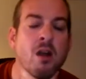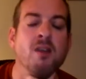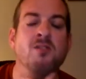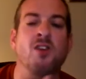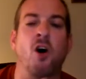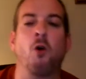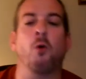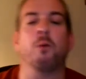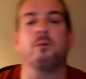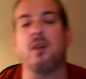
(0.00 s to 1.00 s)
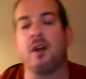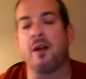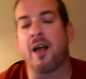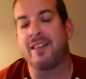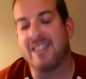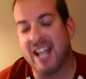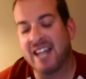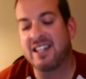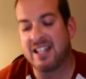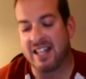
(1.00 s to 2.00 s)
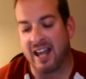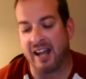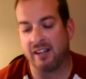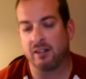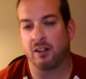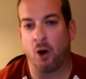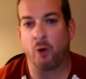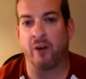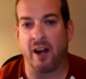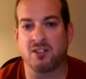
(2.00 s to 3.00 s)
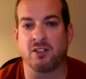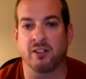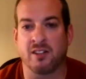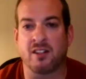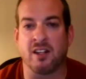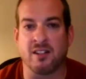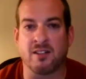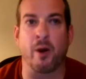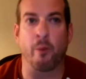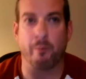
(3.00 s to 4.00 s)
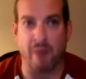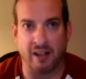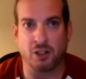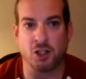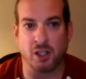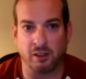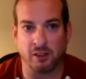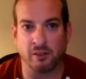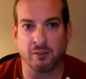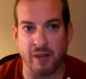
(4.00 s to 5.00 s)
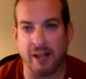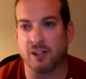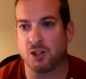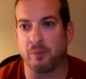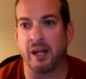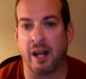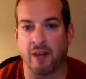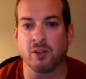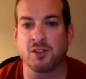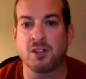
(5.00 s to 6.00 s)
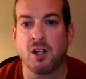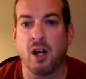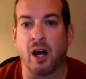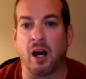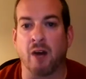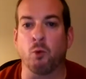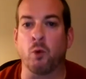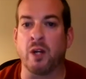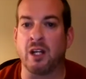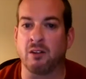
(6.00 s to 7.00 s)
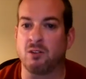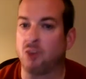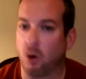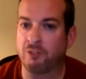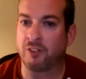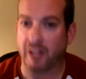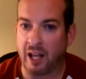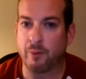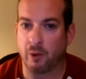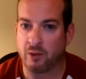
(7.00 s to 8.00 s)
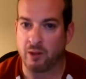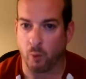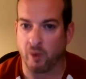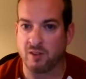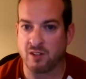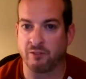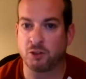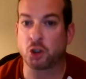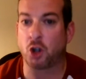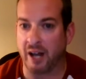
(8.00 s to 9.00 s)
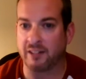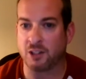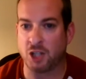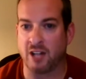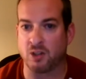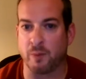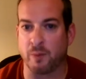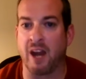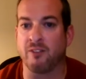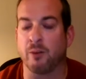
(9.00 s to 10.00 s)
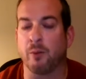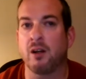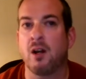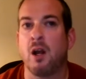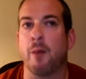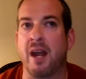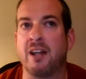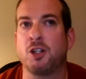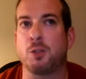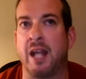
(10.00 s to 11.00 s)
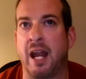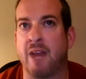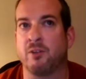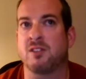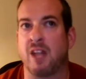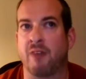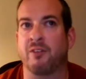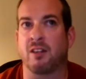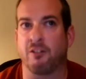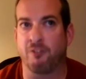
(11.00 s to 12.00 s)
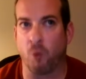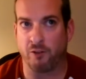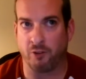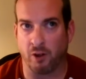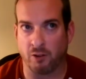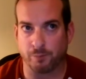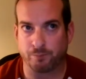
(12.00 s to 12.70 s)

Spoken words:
So at the end of the day, low arousal is about managing behaviors. We don't forget about the importance of trying to change a behavior, but managed behavior is definitely at the forefront.